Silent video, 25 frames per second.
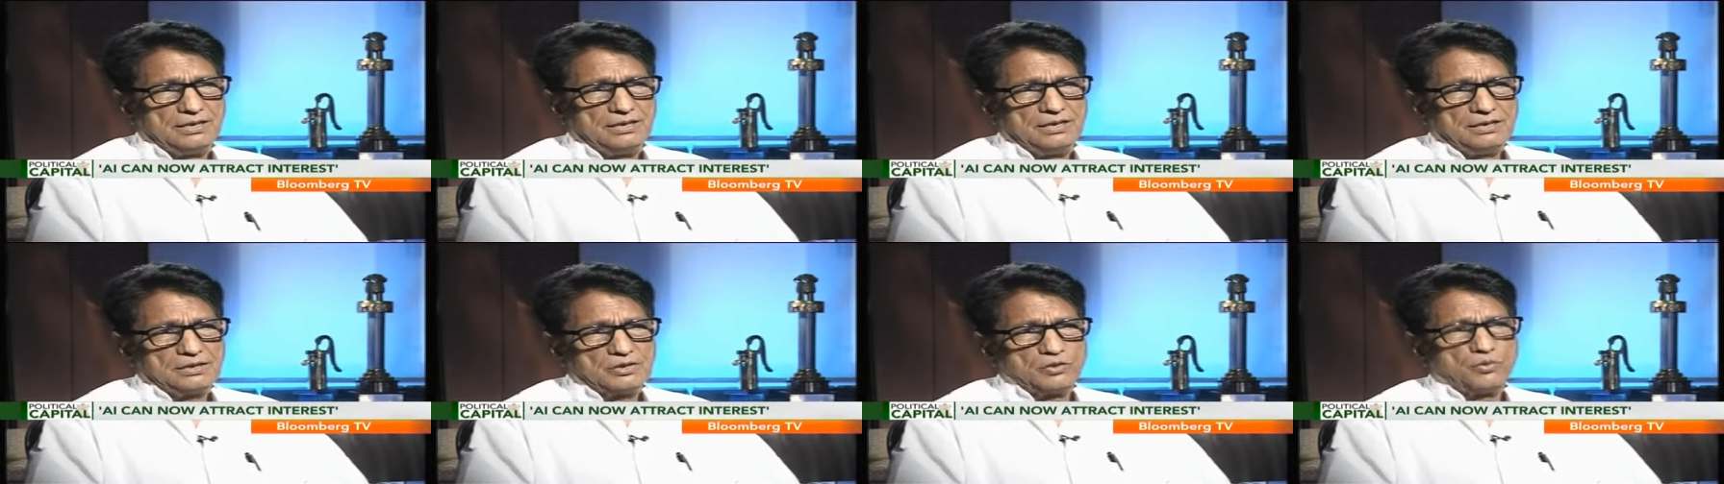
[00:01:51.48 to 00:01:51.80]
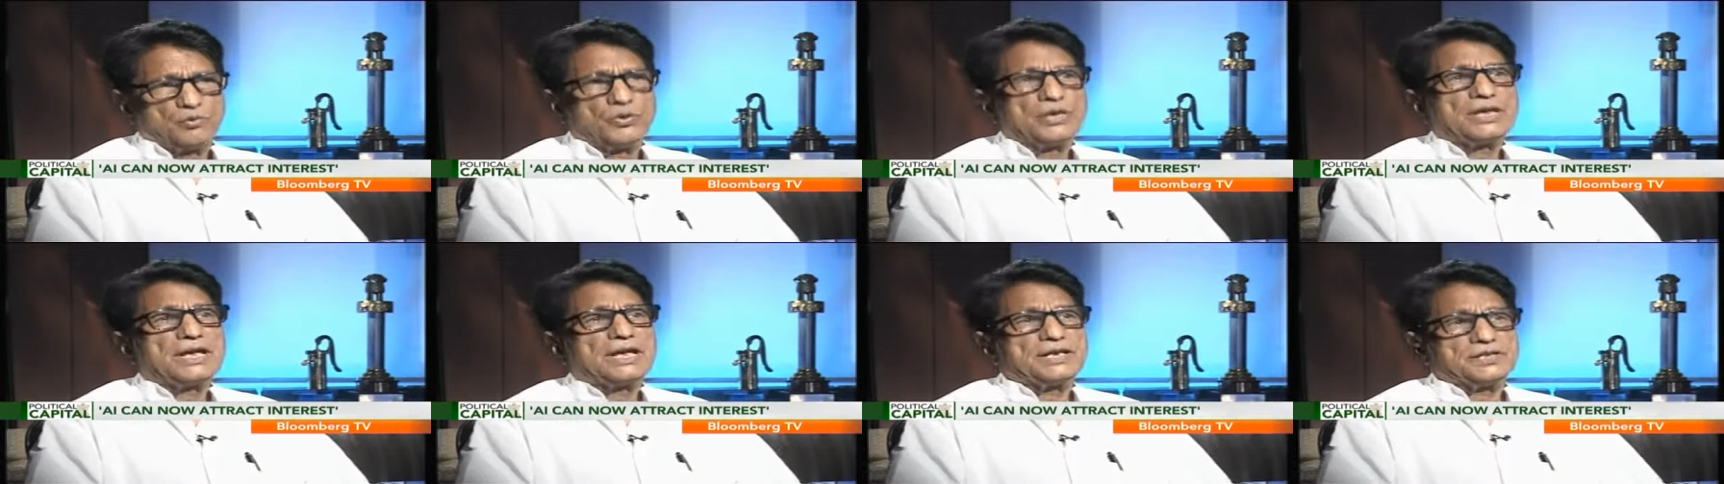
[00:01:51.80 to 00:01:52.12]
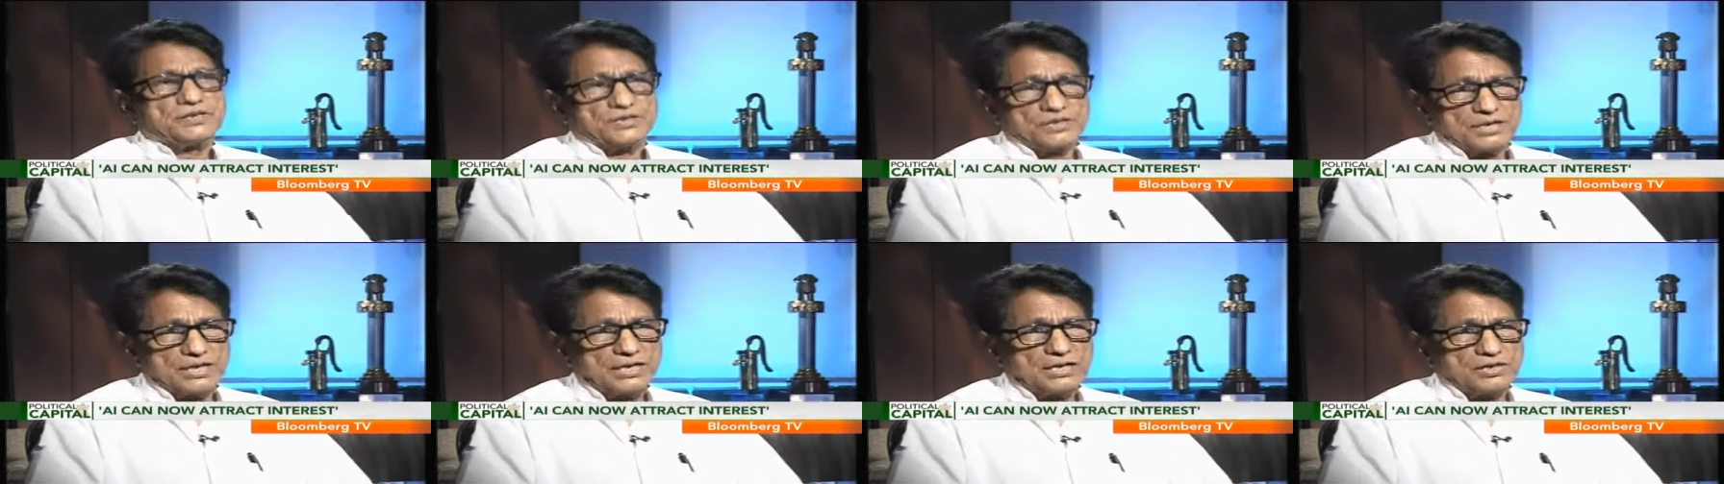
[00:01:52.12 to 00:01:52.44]
So when I
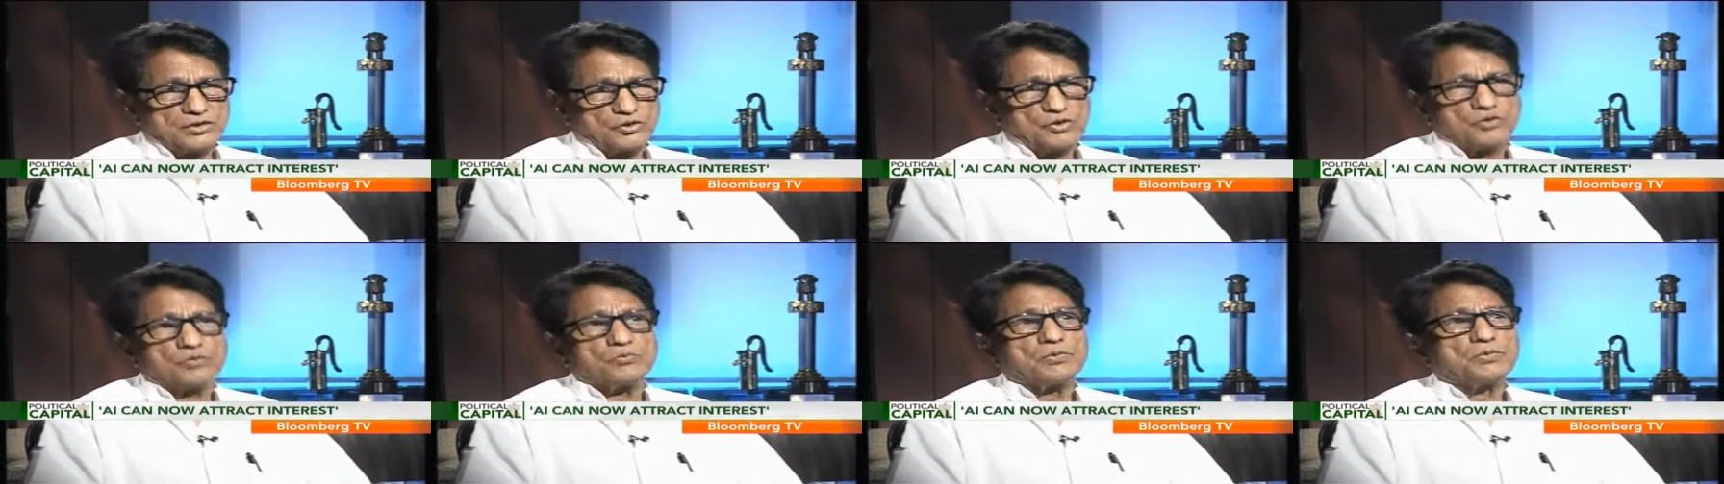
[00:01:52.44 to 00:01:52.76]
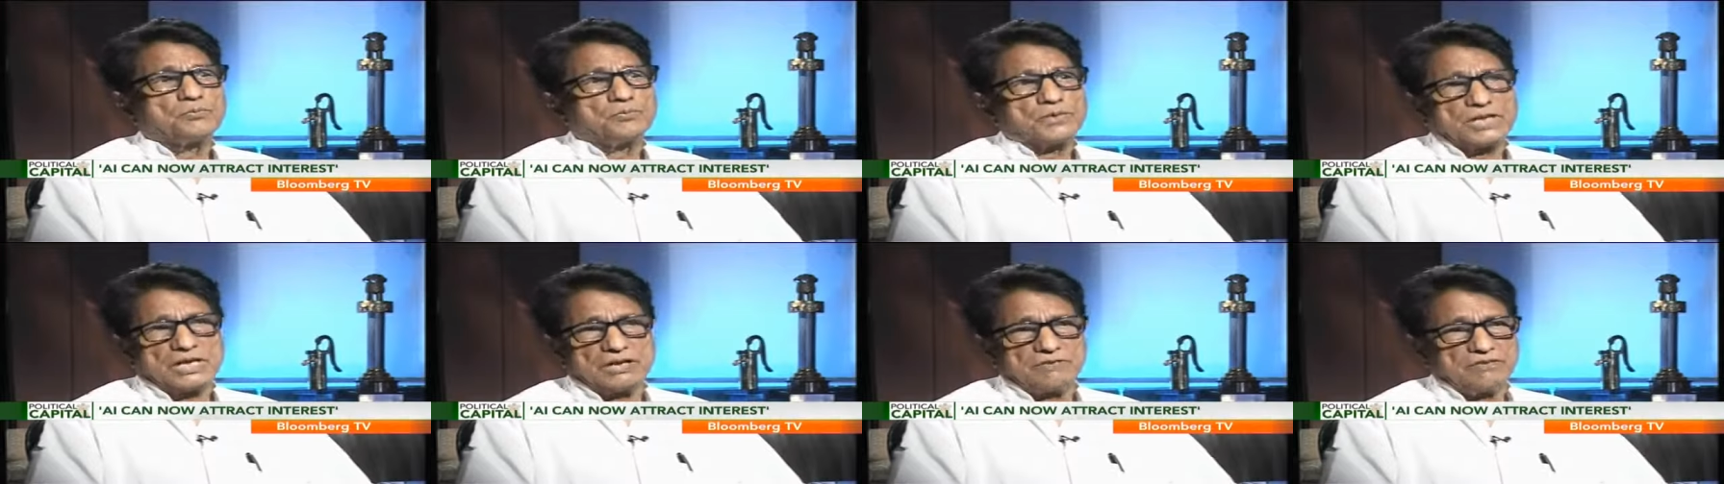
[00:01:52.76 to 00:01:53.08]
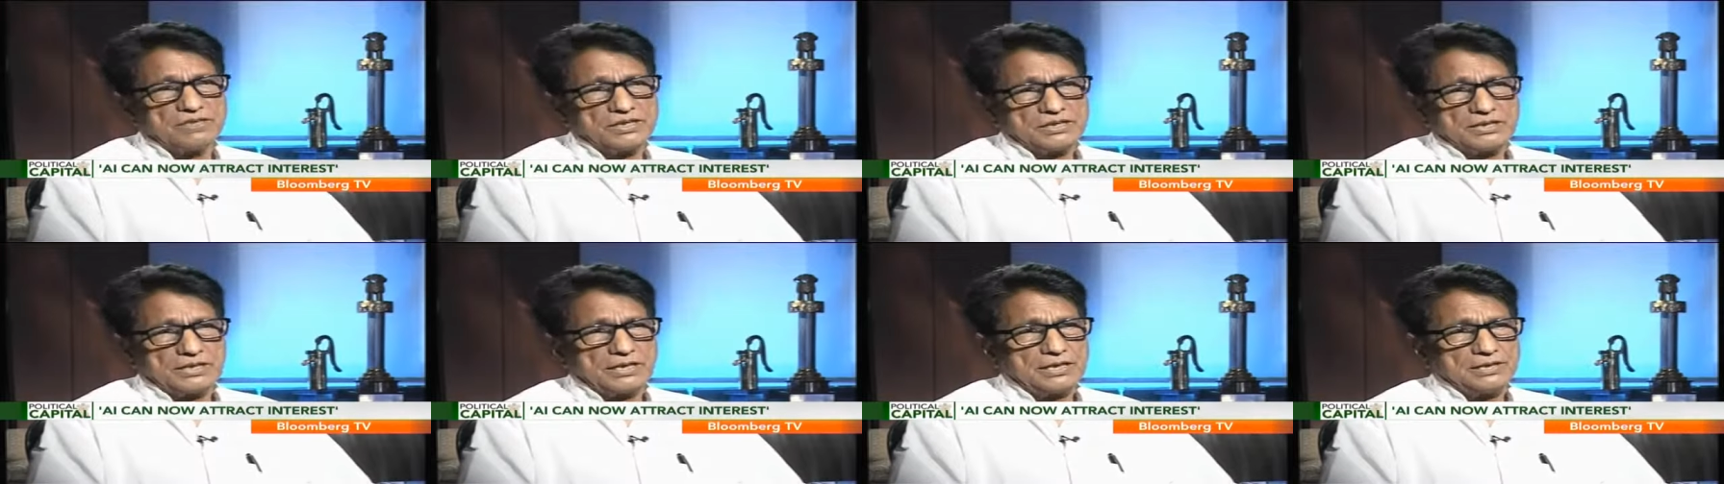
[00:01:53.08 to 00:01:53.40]
say it should be
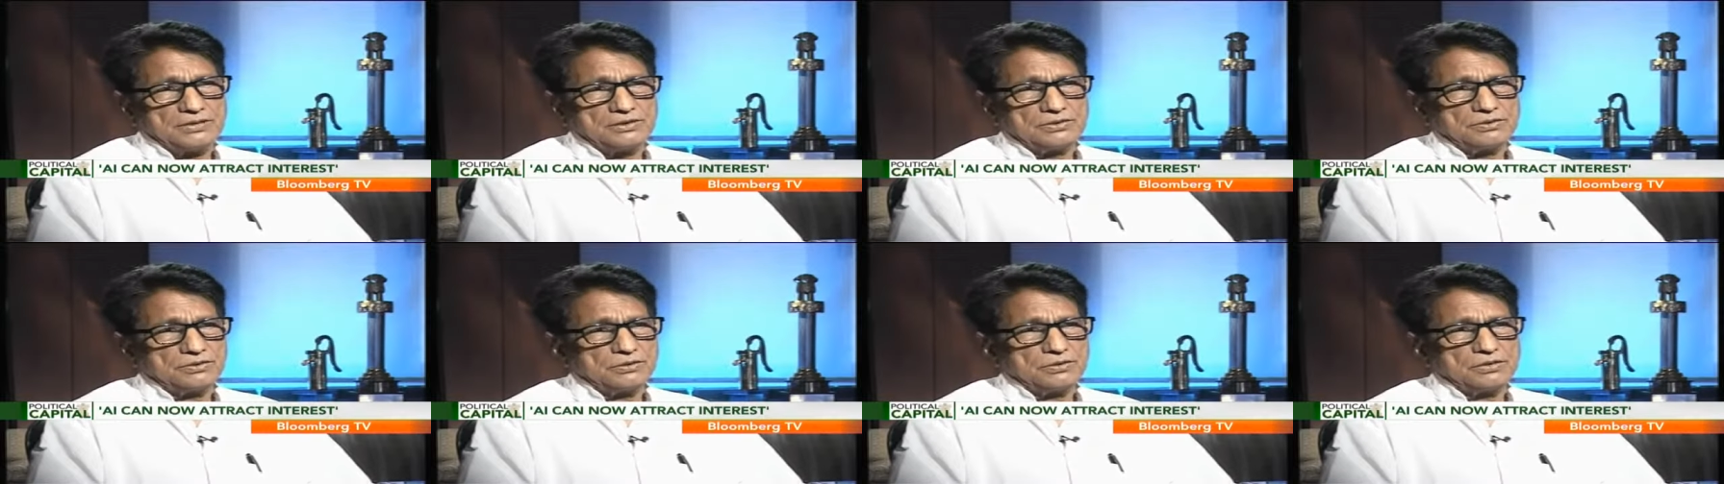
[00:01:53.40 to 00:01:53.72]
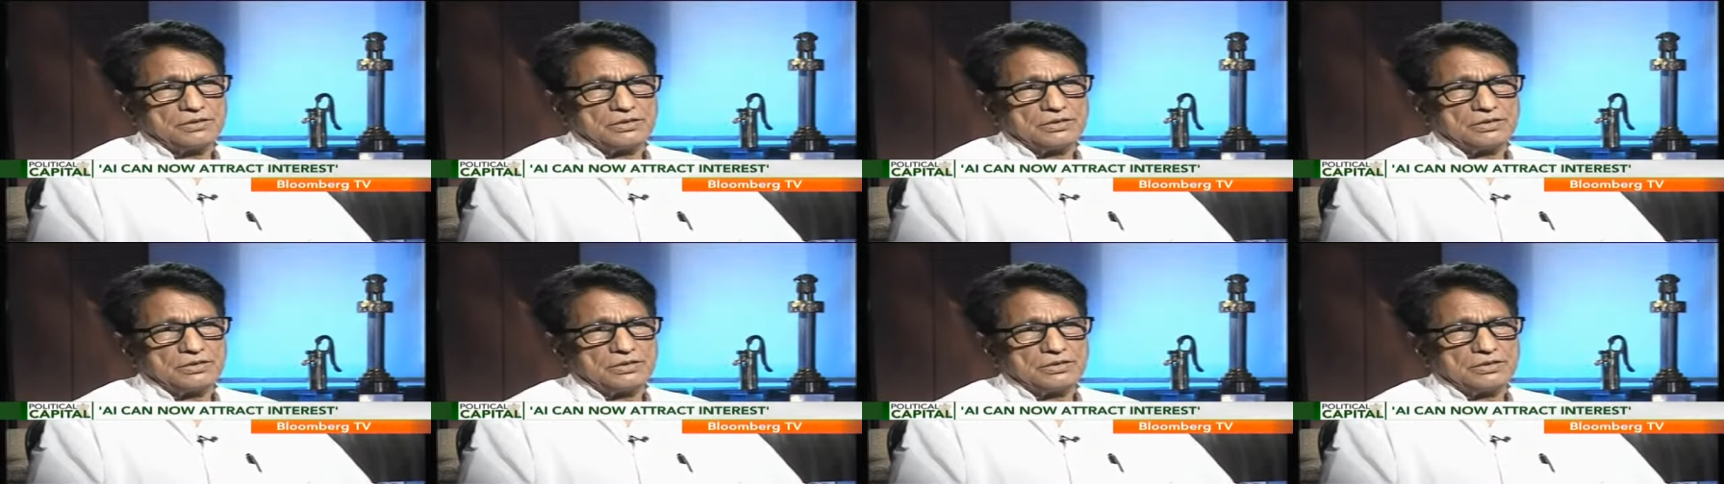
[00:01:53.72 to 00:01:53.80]
privatized,